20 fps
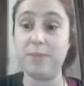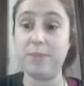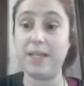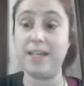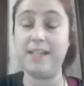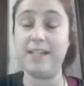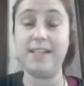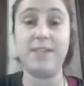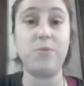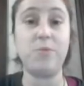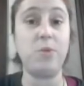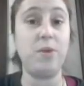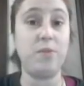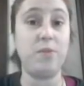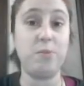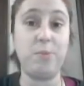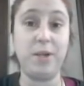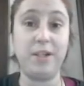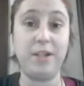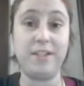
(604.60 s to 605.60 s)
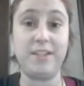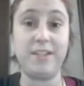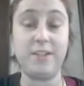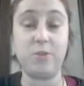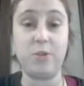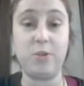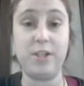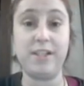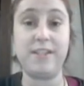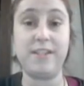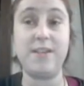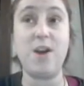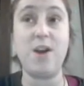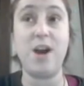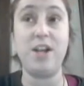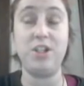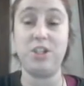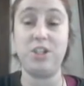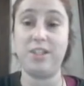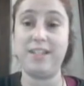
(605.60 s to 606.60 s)
because one of the parts Chris
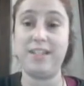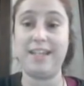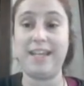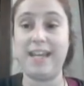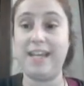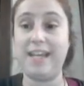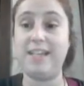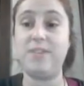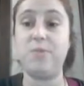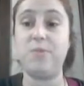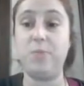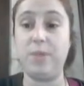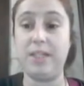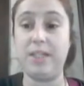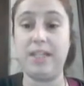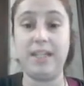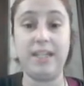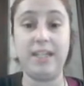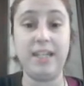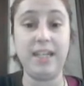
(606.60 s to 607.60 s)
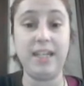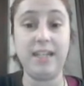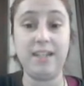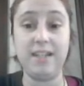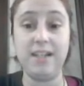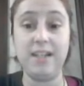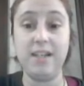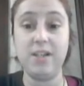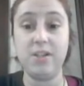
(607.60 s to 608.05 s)
got just in case we didn't need.